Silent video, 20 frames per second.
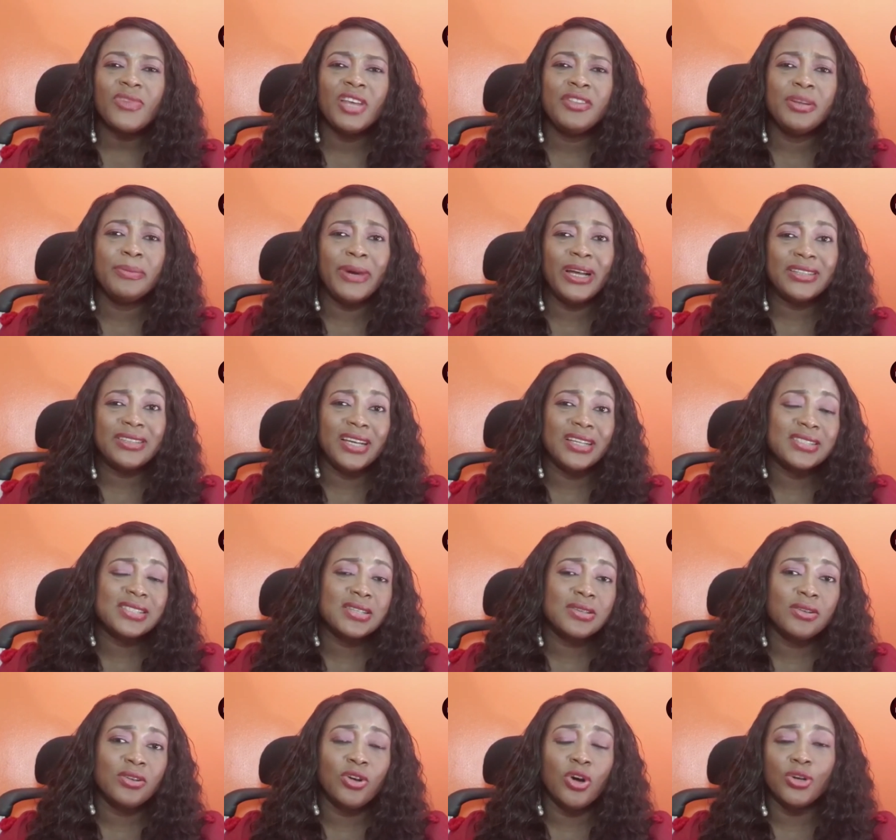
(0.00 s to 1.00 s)
the bad
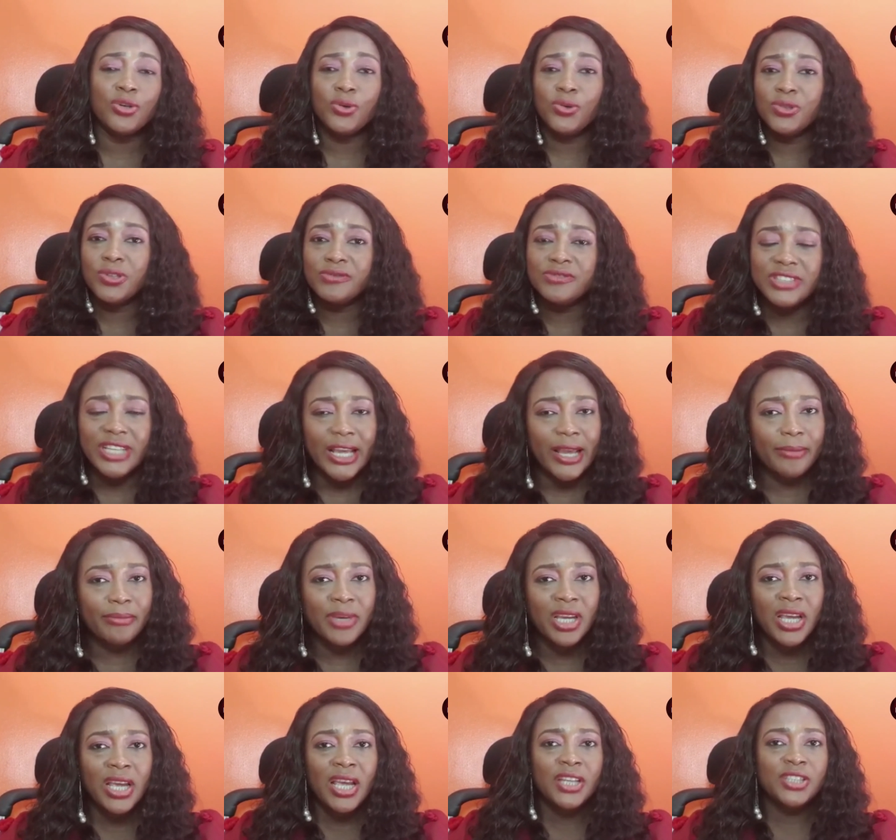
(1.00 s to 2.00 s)
guys got hold of
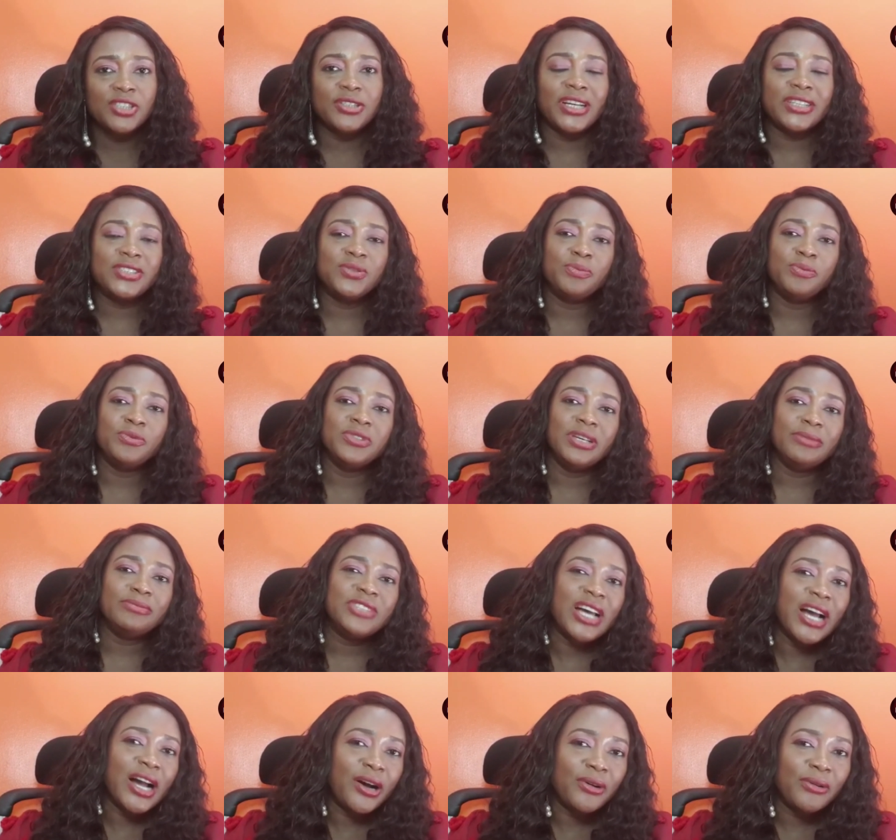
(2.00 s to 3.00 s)
them, tried to pull them
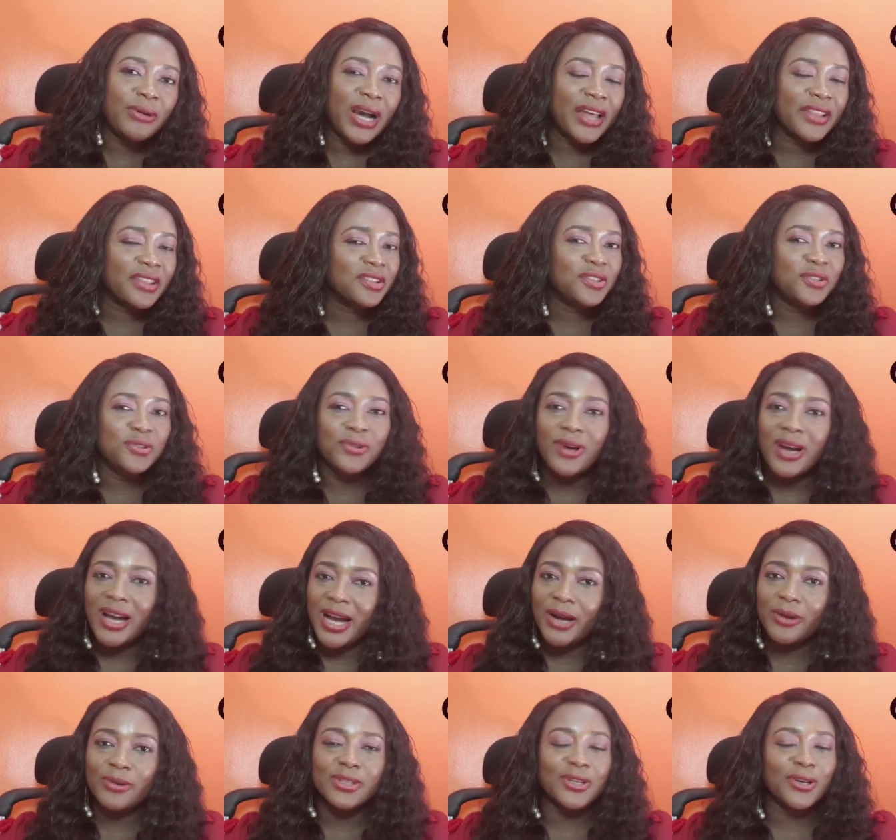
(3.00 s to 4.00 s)
down, and you know
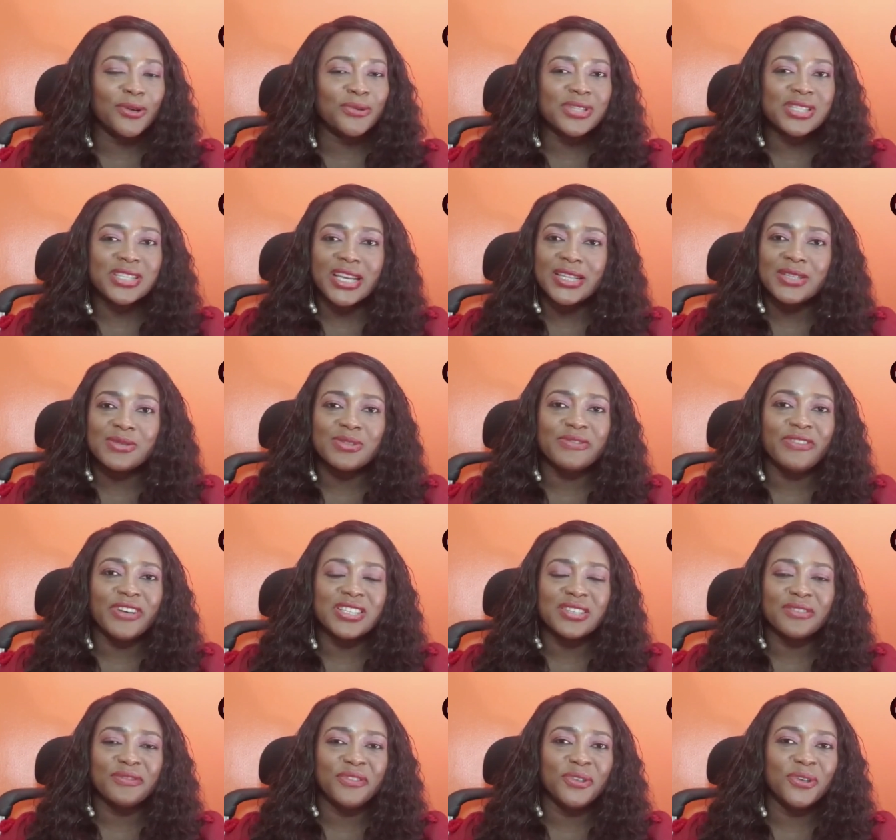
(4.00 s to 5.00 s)
how it always ends with
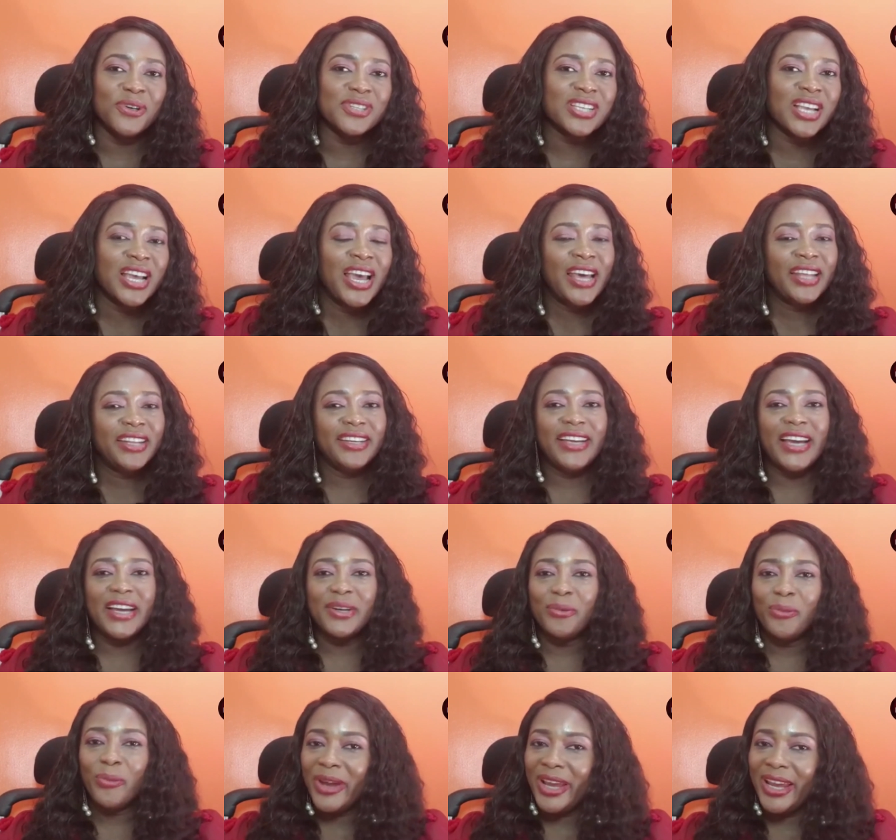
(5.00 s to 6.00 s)
Fast and Furious. They
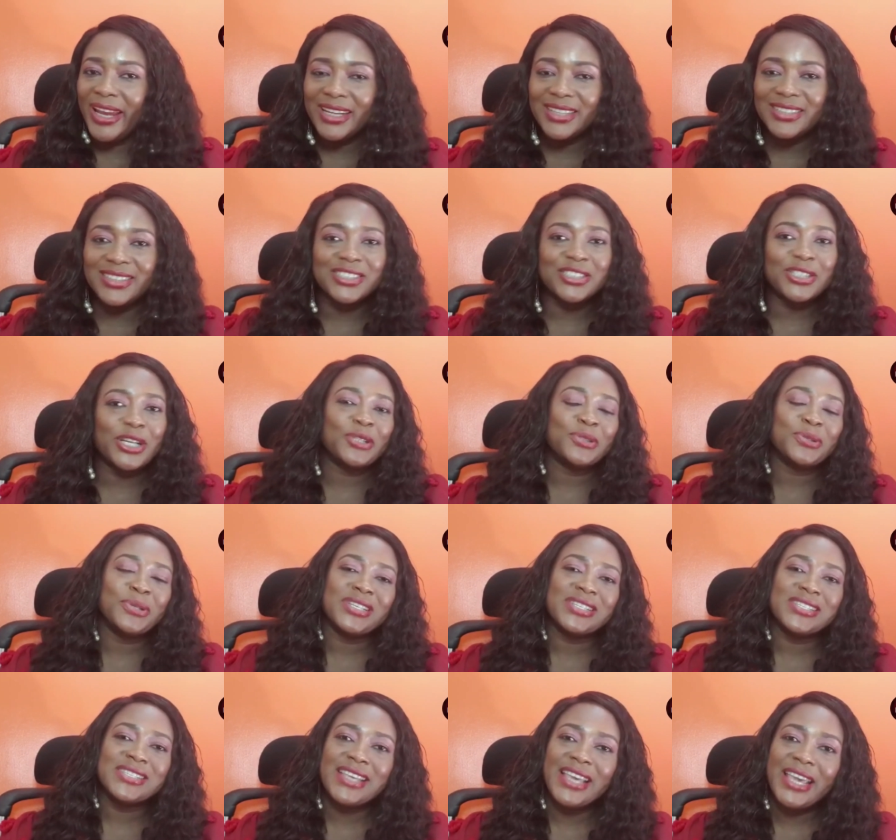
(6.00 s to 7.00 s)
get away, they try to
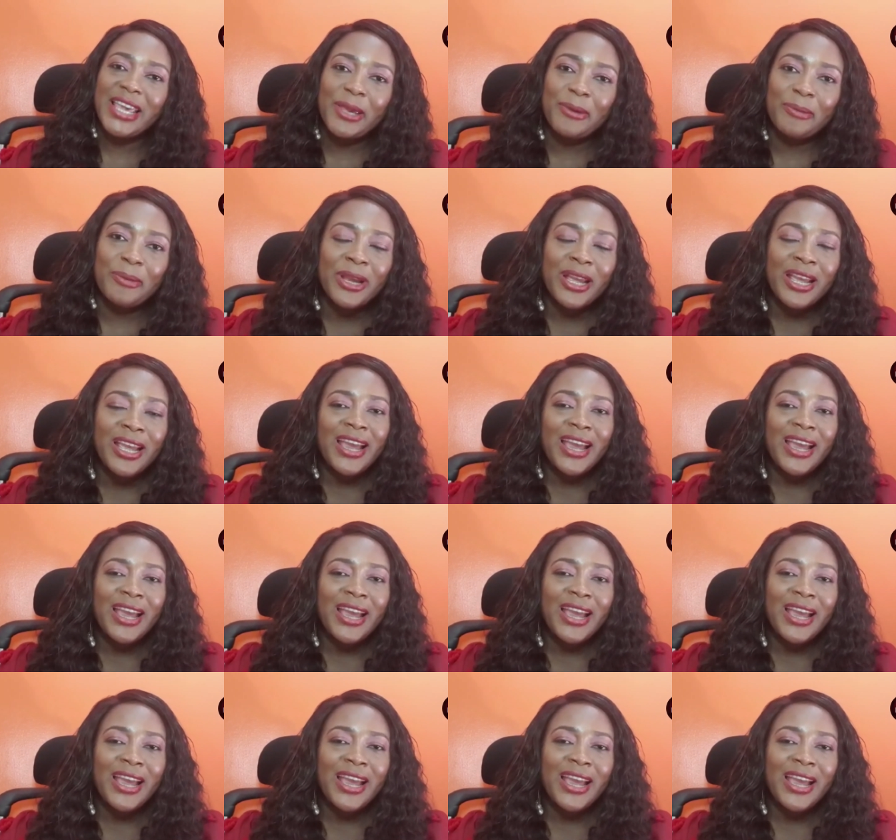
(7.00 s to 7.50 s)
escape,